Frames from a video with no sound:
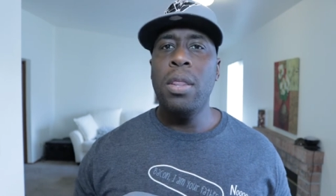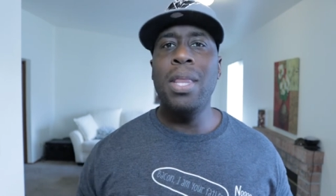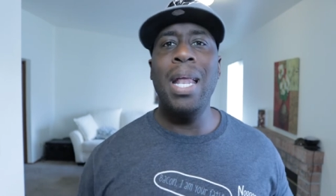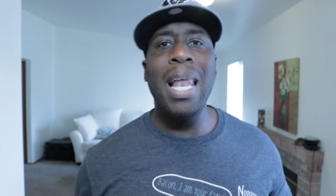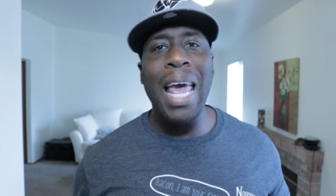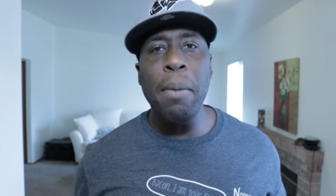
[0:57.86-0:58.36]

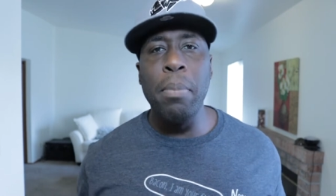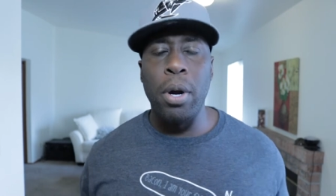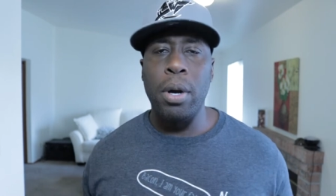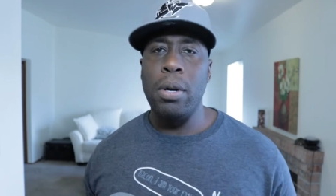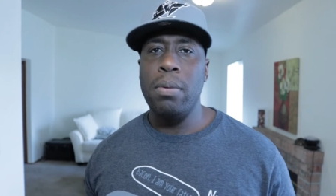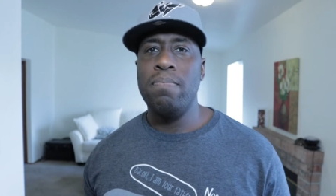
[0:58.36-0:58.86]

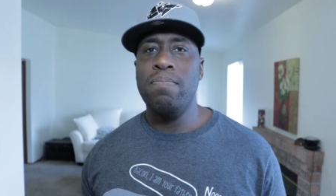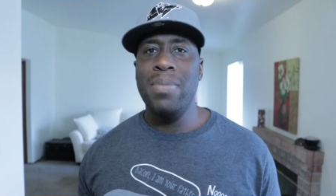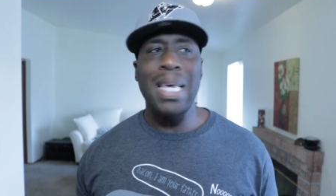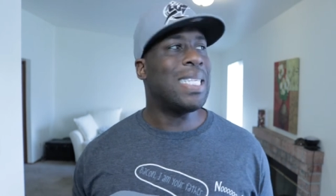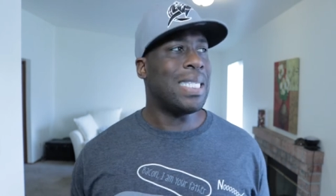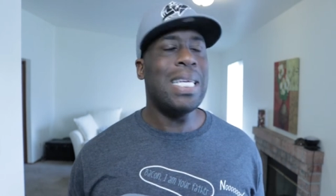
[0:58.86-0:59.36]
labor.
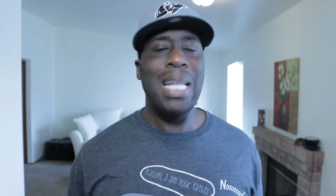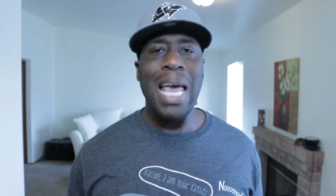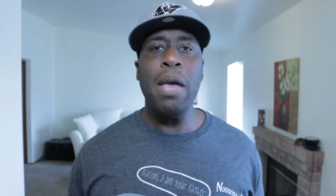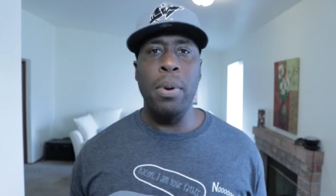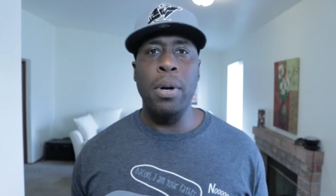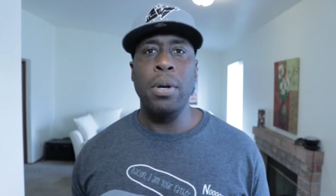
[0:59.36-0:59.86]
It's the
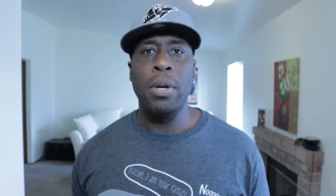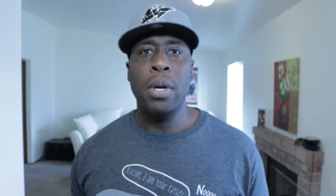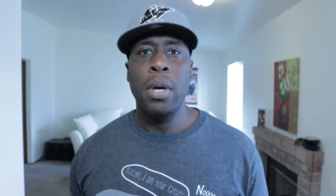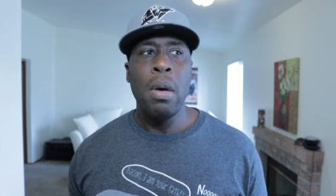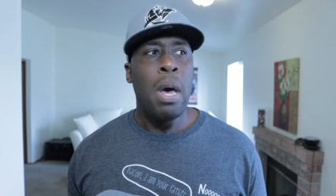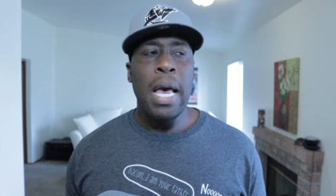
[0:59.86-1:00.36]
labor.
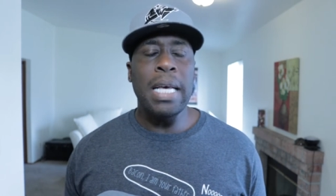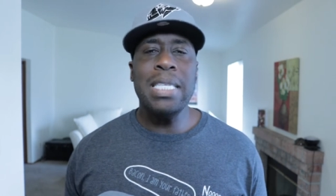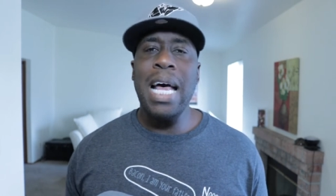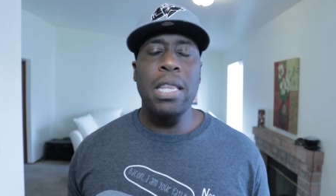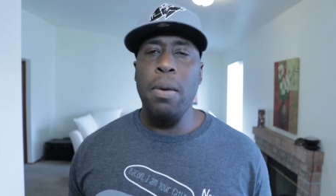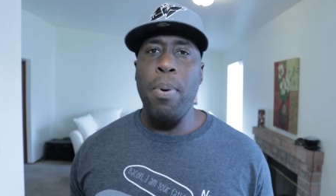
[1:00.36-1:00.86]
It's
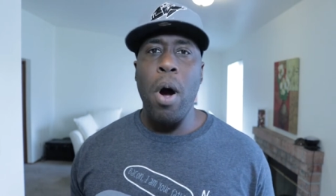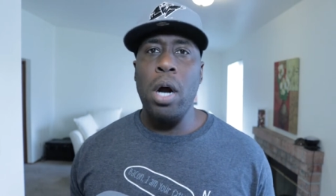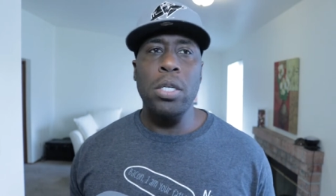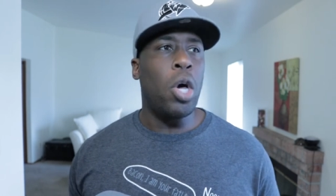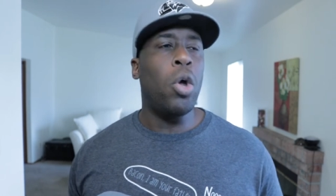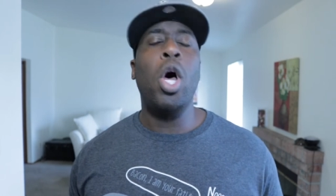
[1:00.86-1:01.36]
not the
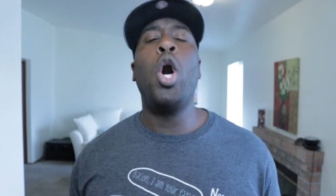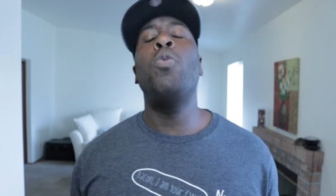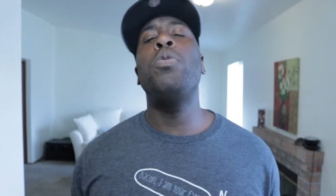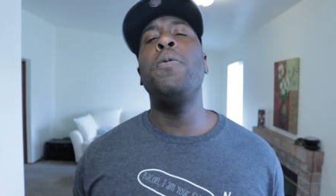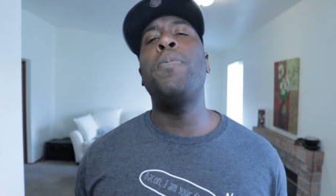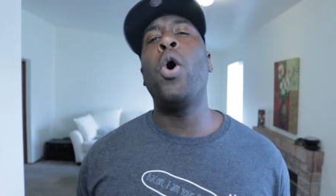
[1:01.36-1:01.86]
parts. Go to
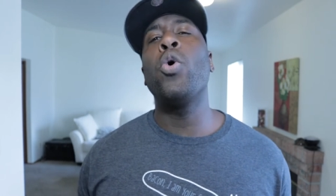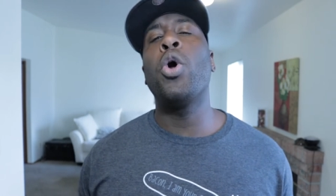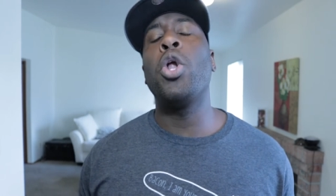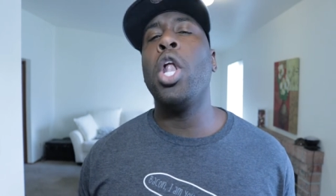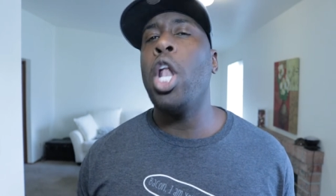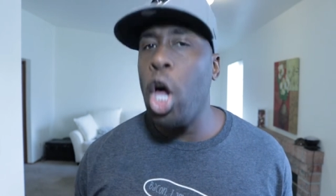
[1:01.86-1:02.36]
Home Depot, go
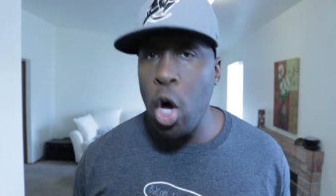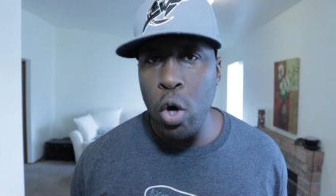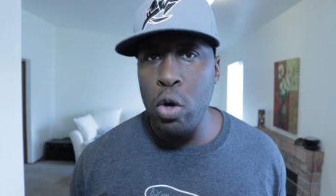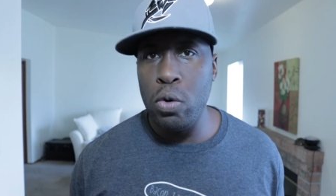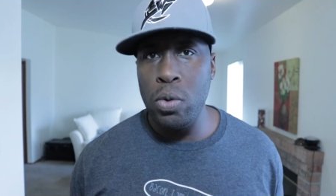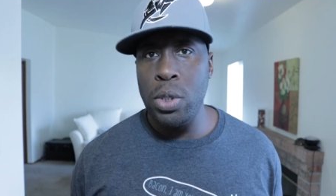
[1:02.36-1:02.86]
to
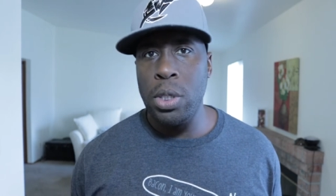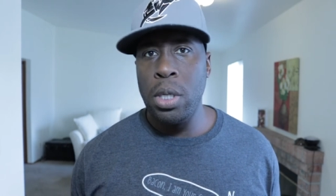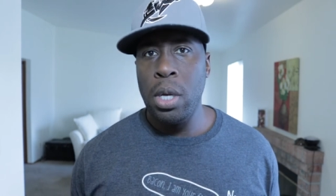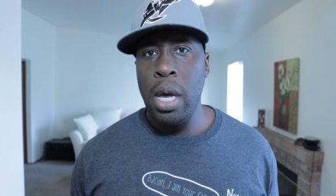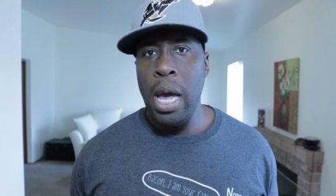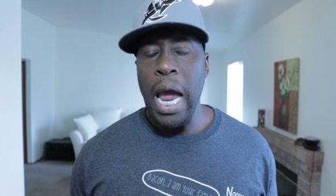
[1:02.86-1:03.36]
Lowe's
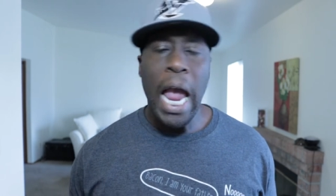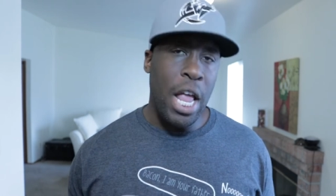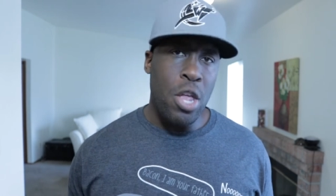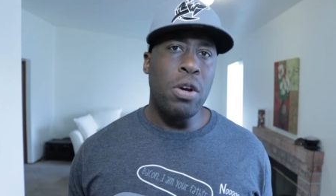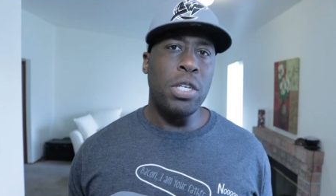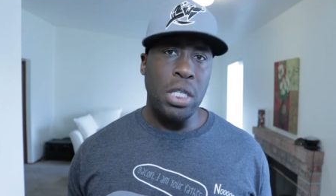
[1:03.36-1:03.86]
and you'll